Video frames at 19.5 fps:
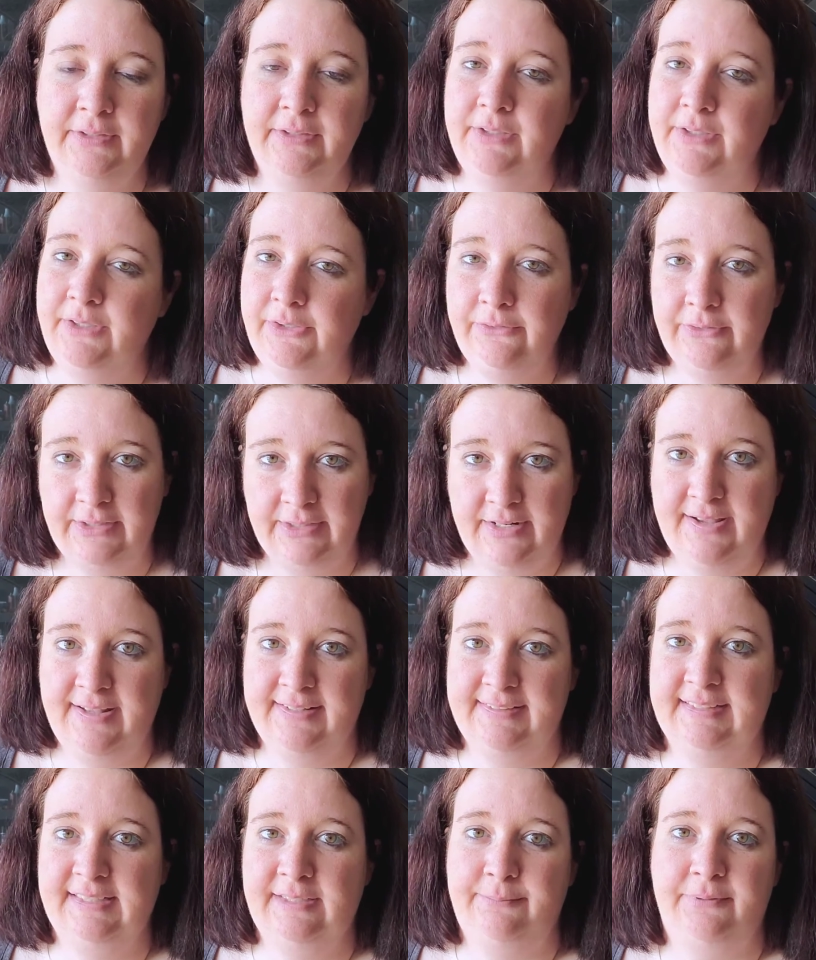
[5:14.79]
you
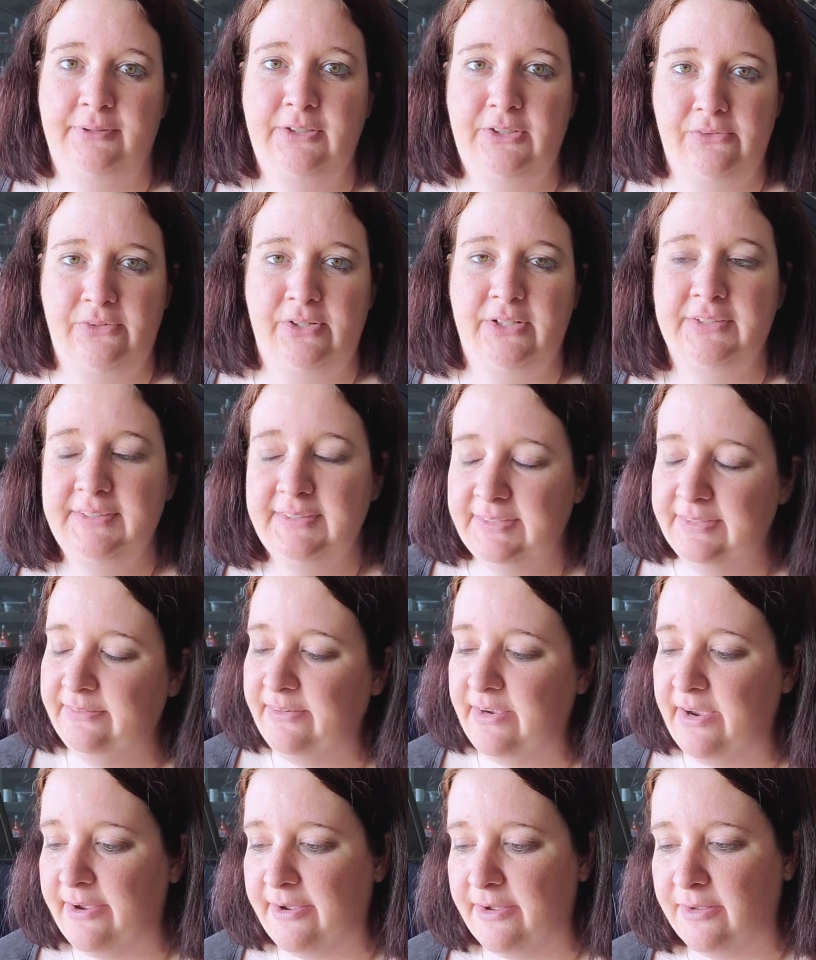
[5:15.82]
cannot sleep in the units.
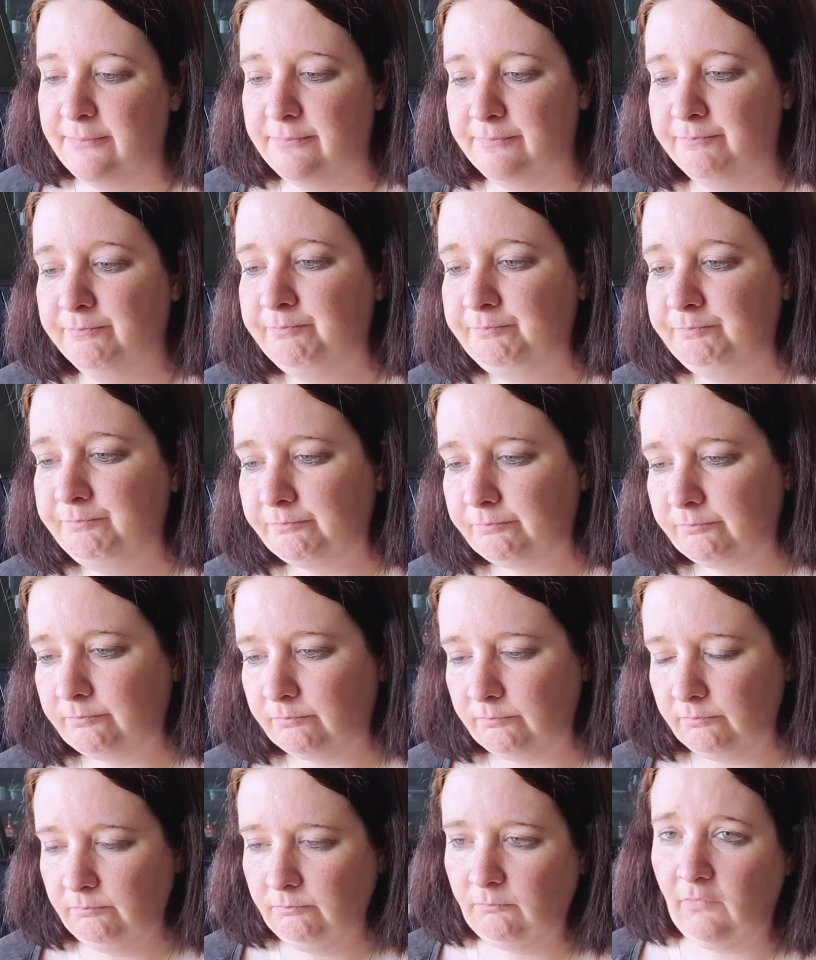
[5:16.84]

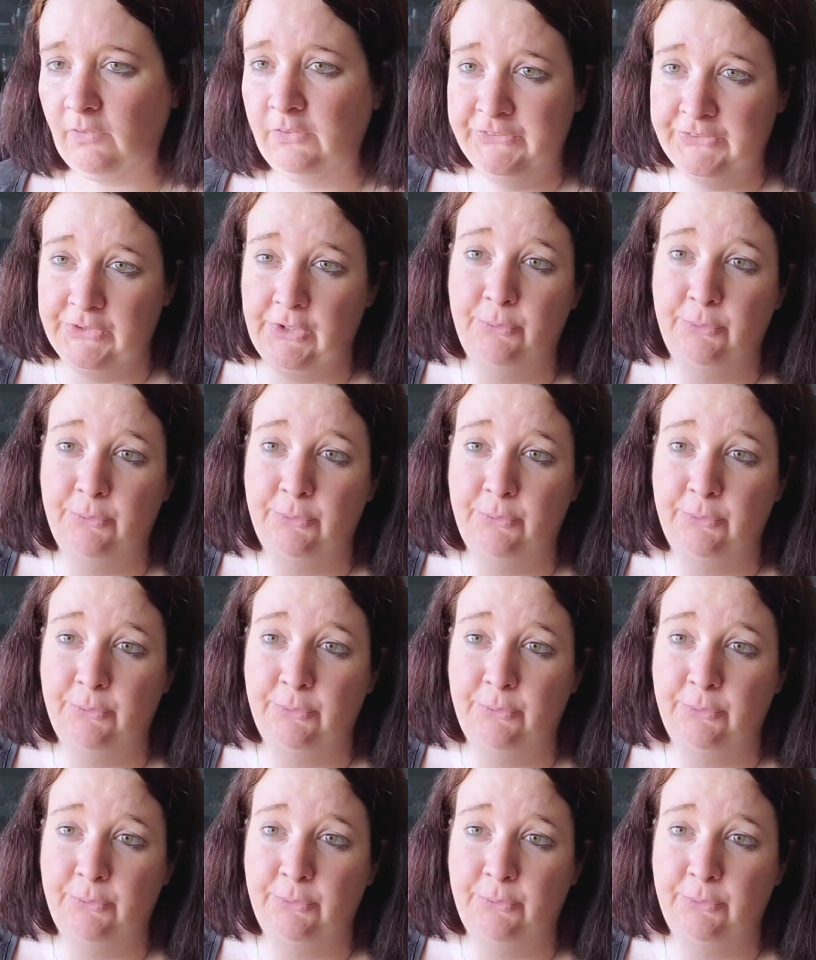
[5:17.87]
So